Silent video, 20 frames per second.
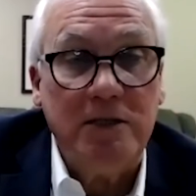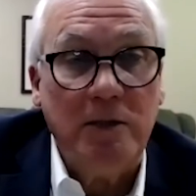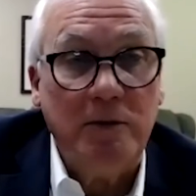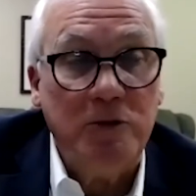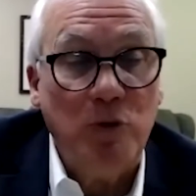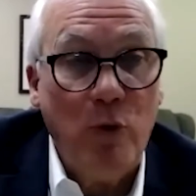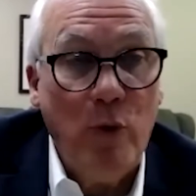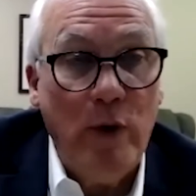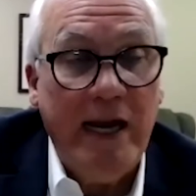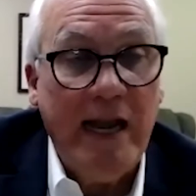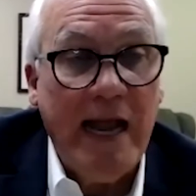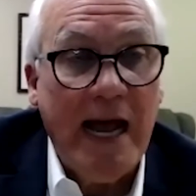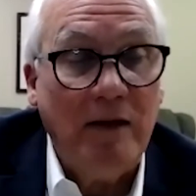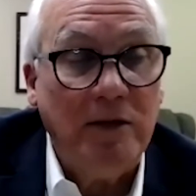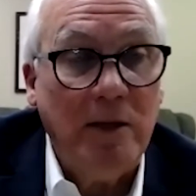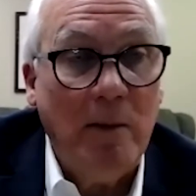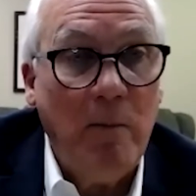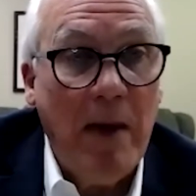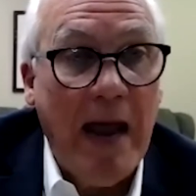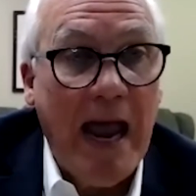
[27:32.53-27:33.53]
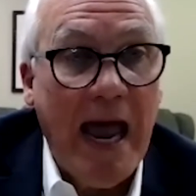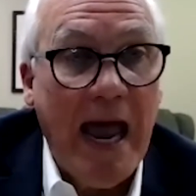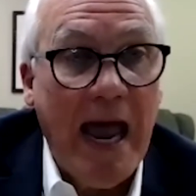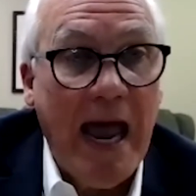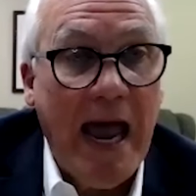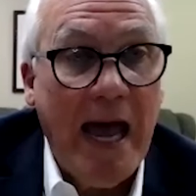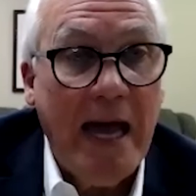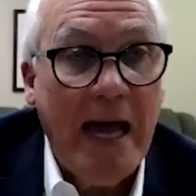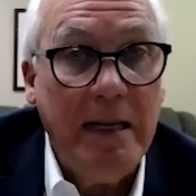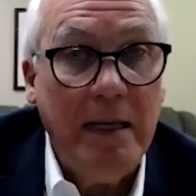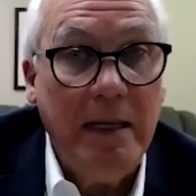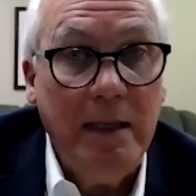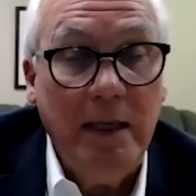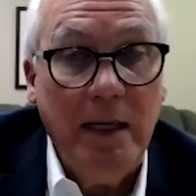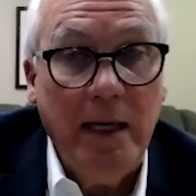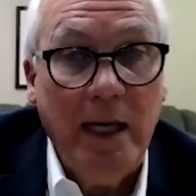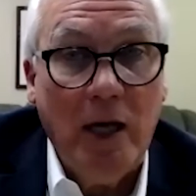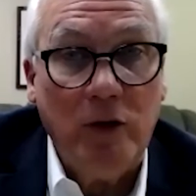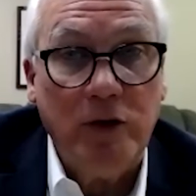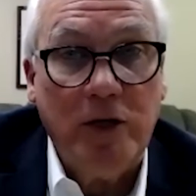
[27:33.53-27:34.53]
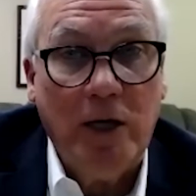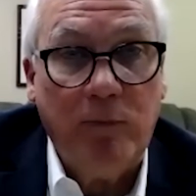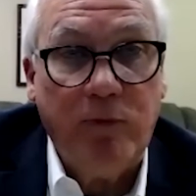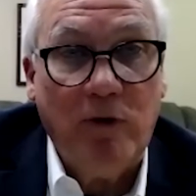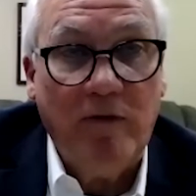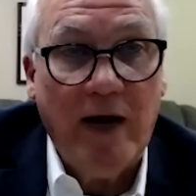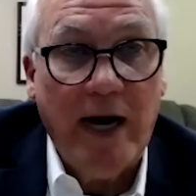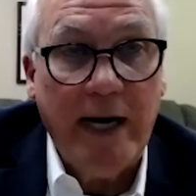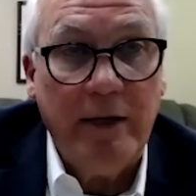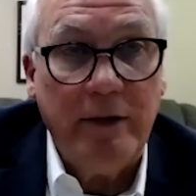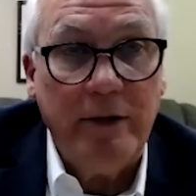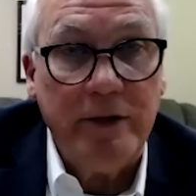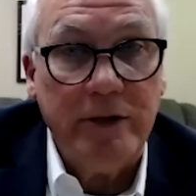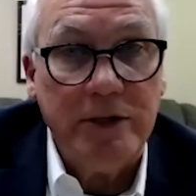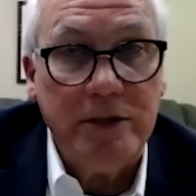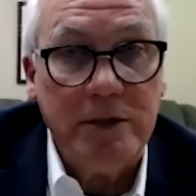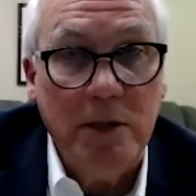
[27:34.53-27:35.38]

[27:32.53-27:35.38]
weed out the bad healthcare providers,